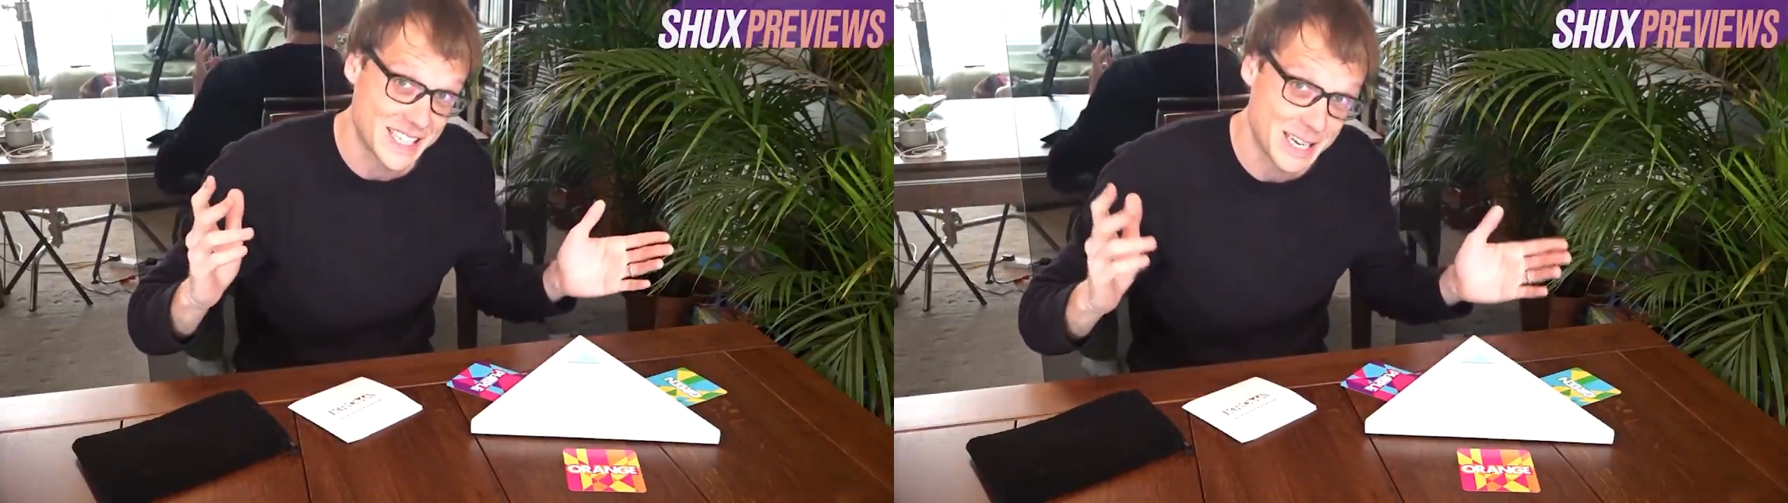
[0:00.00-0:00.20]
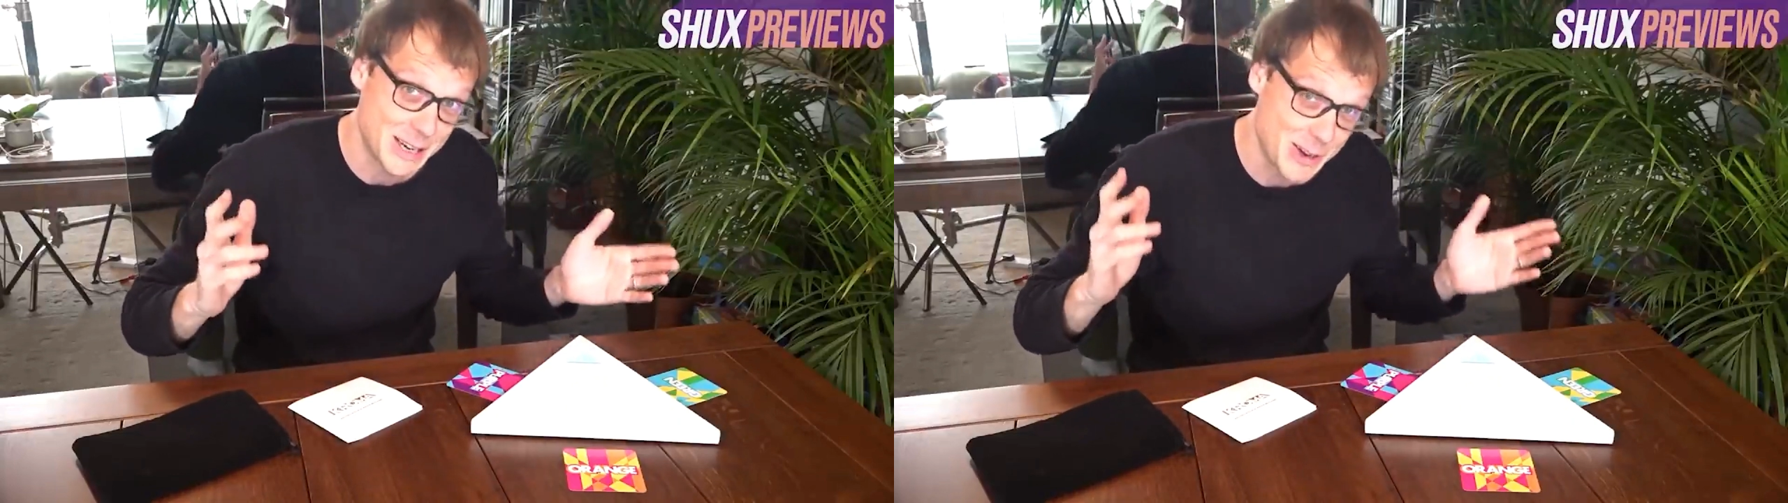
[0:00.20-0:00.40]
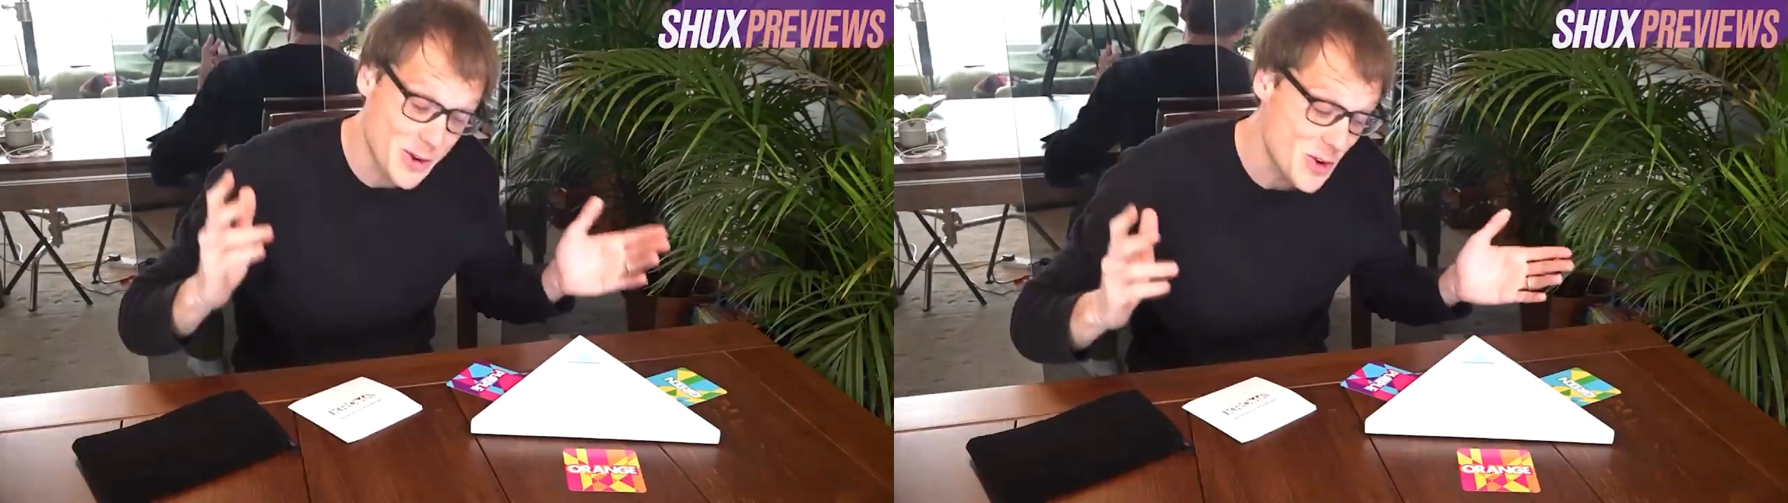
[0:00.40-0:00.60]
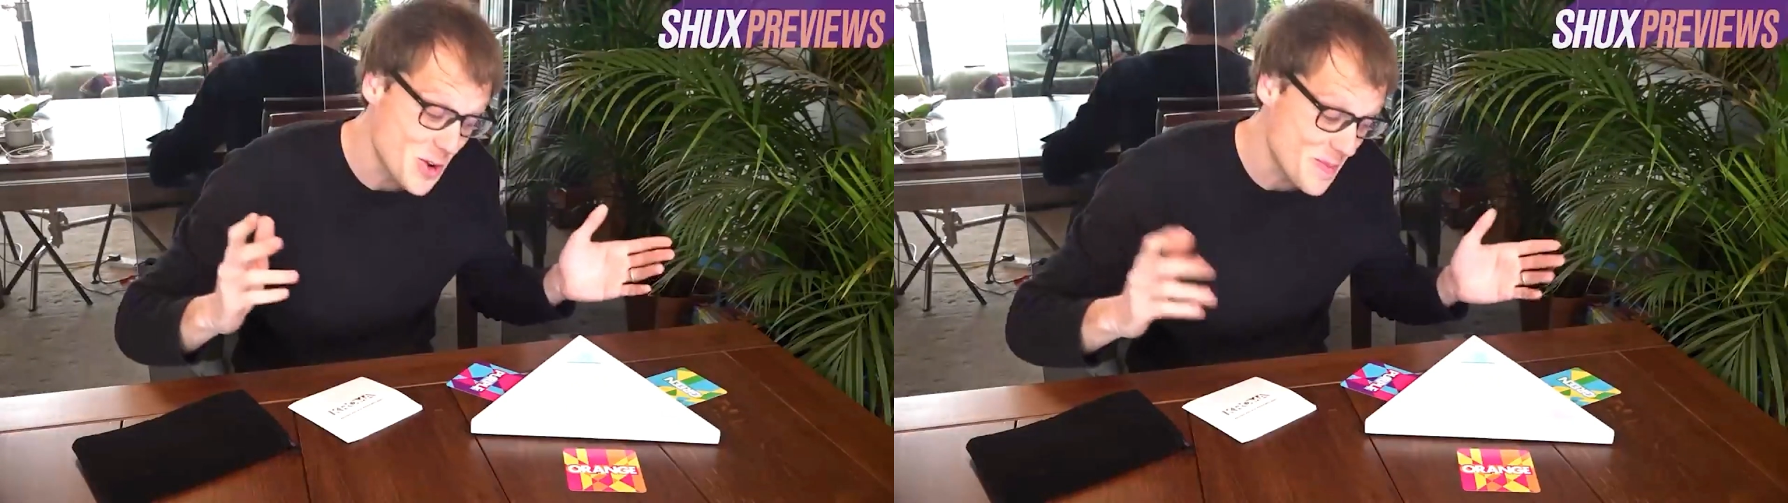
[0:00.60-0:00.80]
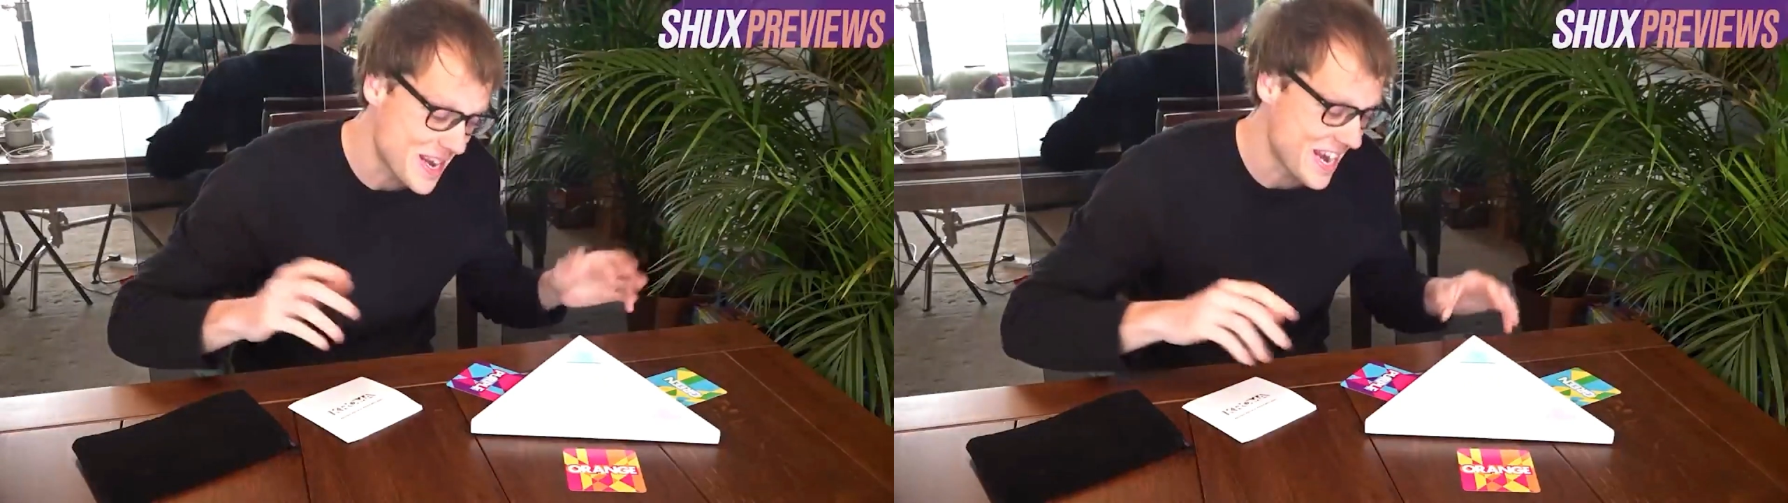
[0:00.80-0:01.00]

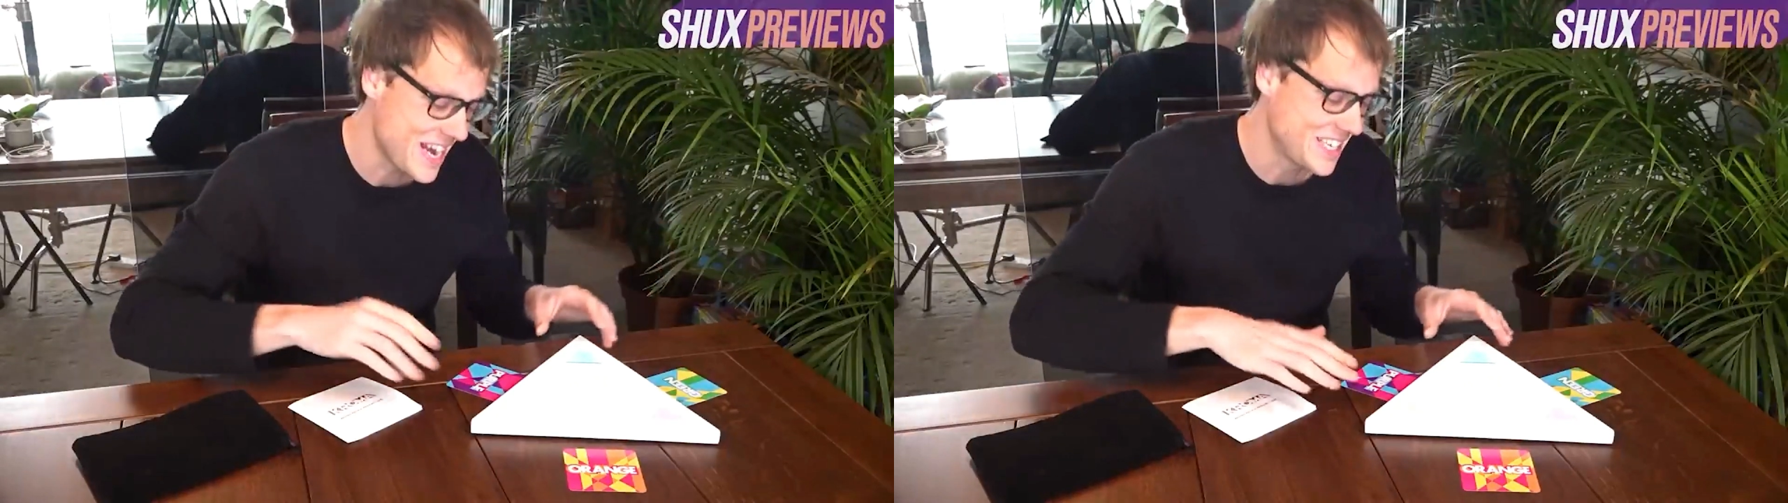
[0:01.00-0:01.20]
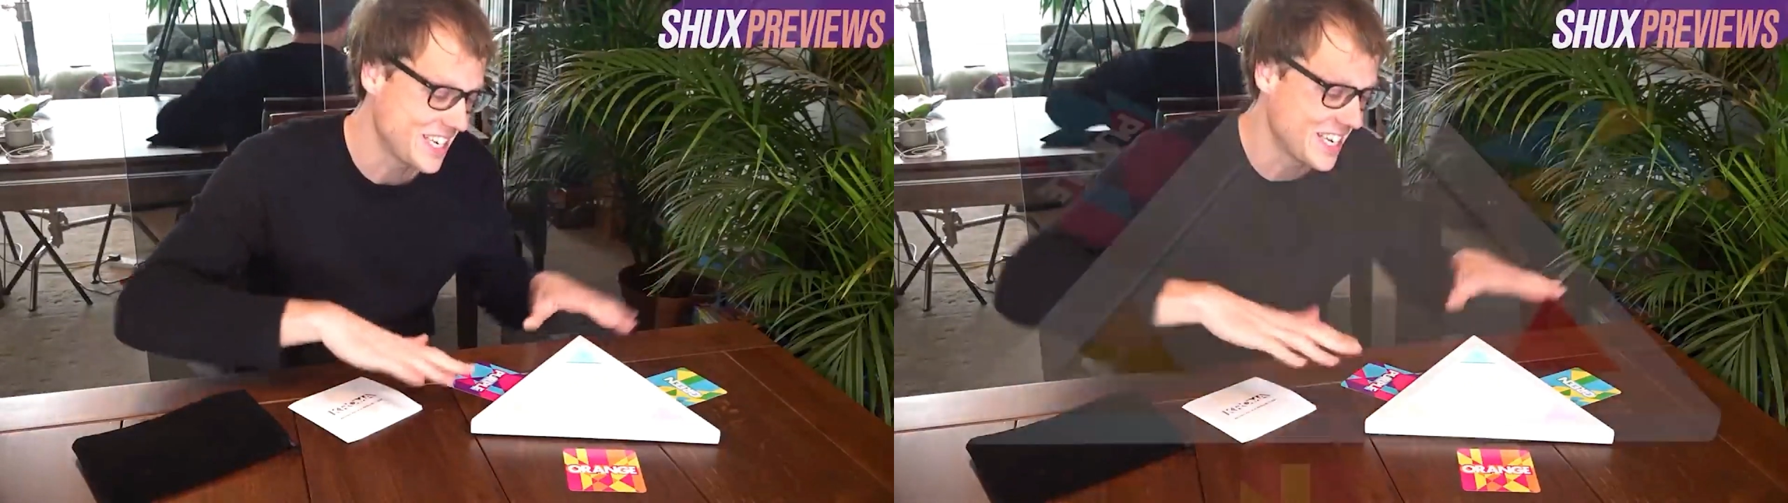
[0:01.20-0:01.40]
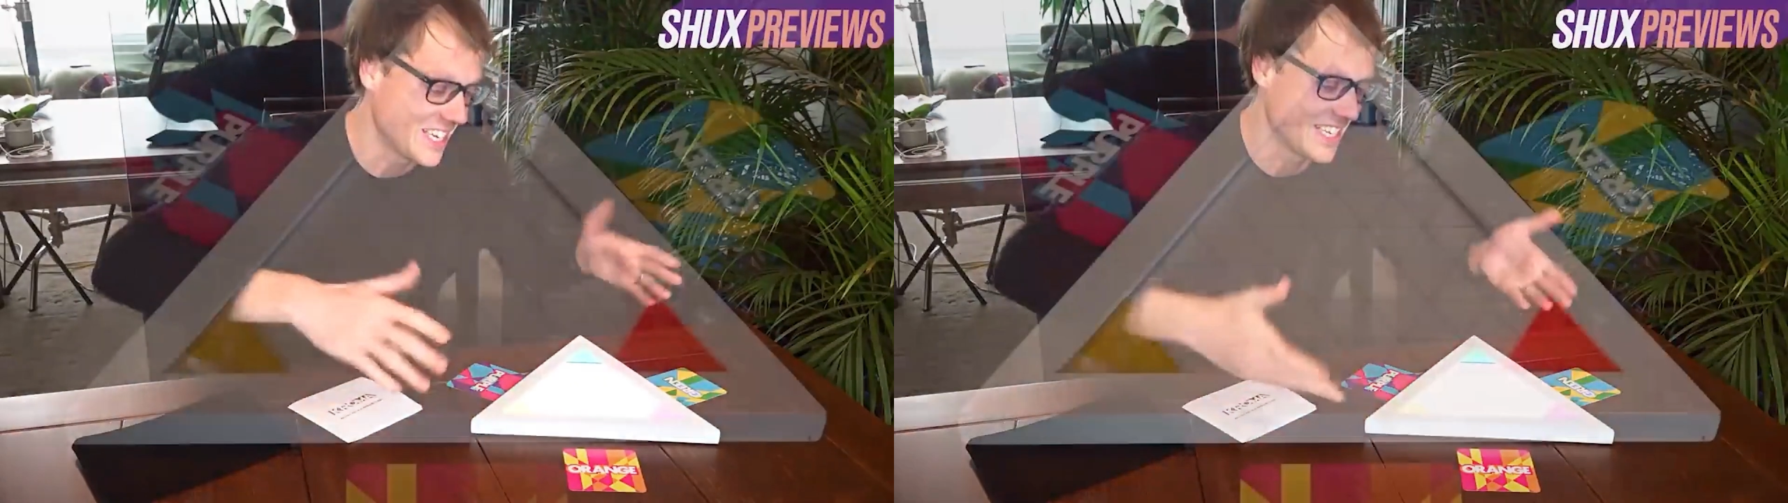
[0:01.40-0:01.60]
illuminated.